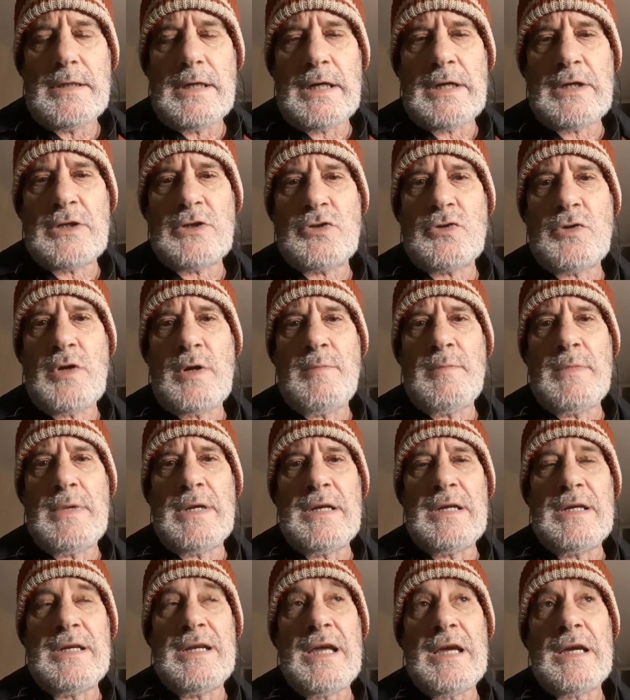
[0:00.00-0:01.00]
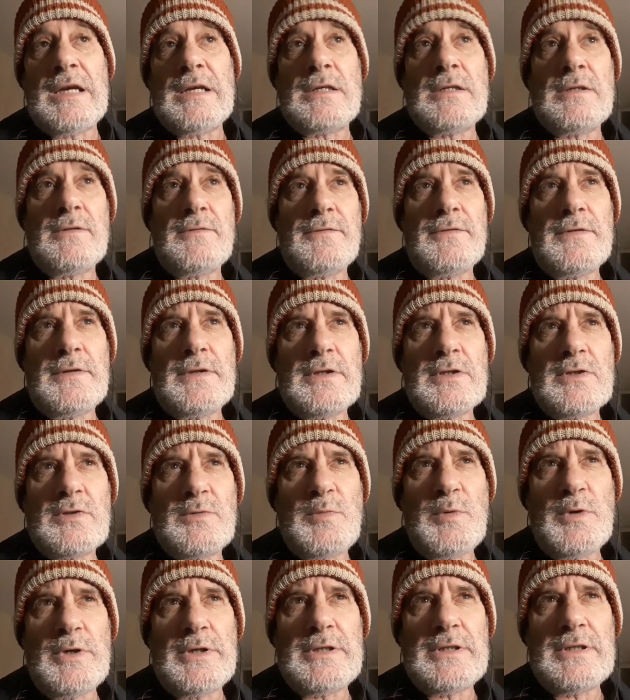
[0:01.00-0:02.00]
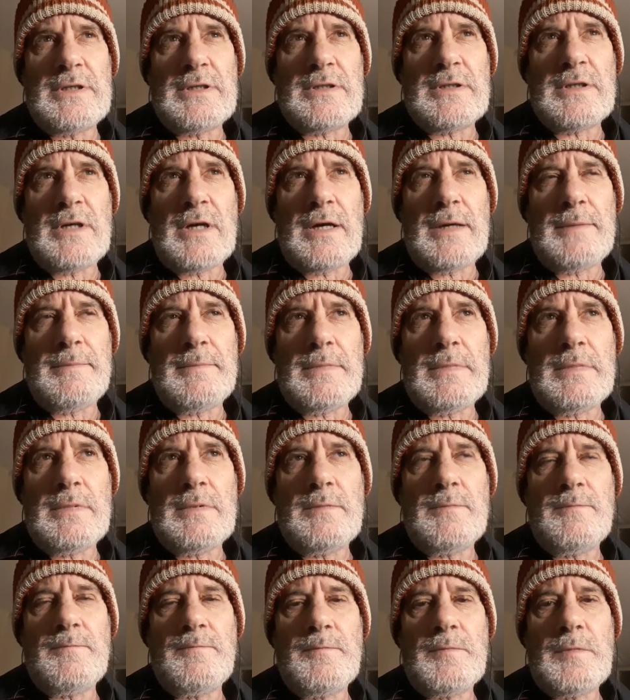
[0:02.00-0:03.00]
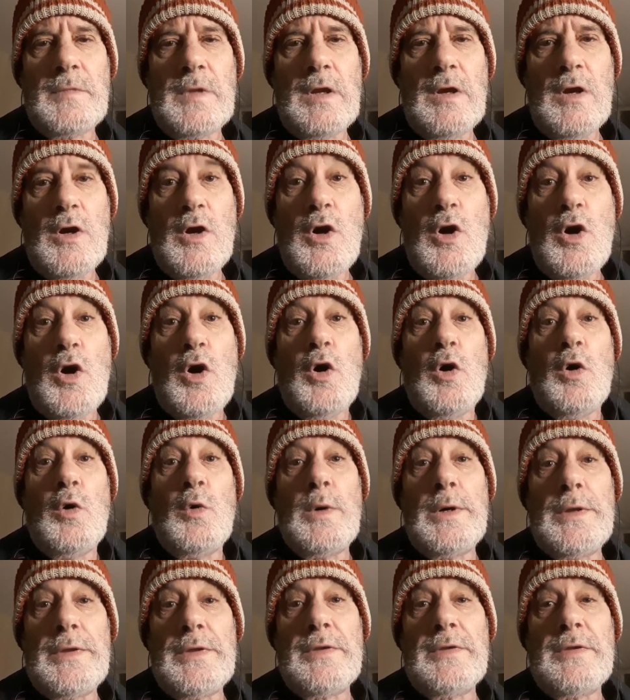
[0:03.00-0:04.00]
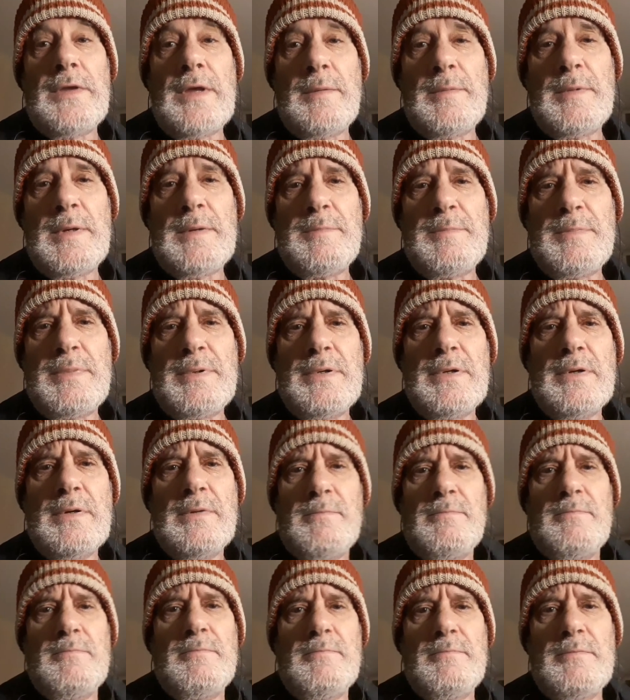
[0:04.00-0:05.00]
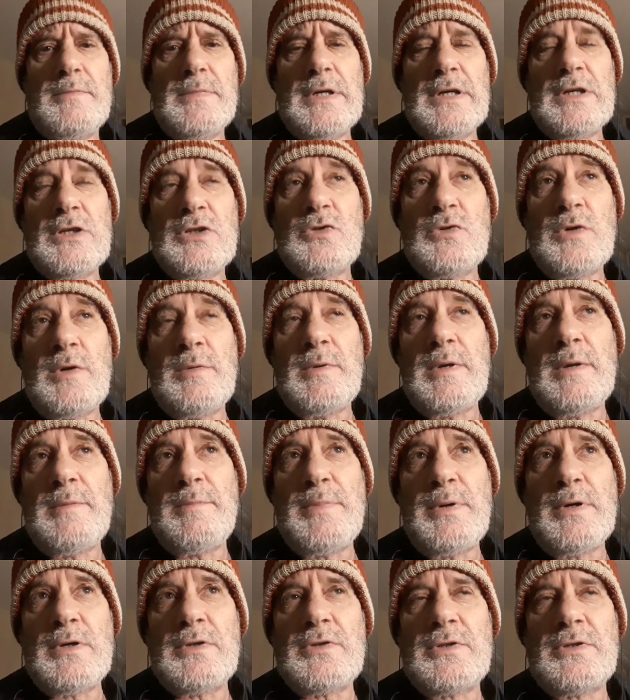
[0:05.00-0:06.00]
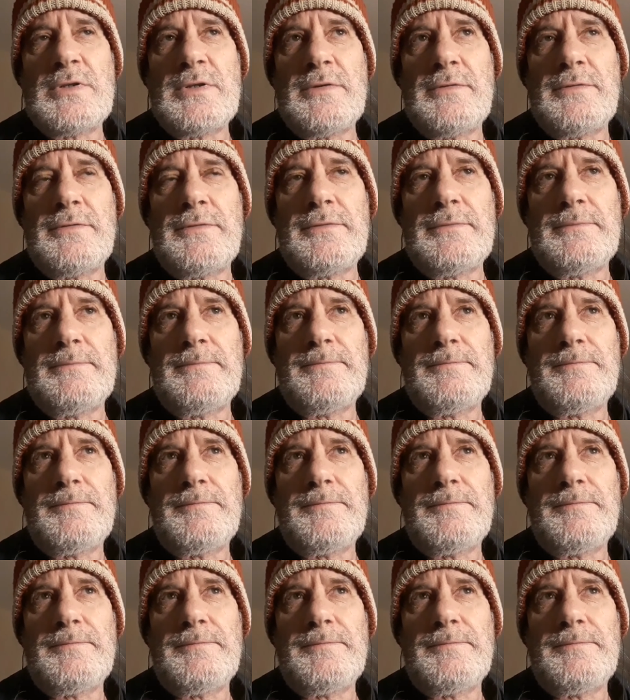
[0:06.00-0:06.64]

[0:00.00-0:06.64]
extremely negative at this point in time, or whether they be extremely positive.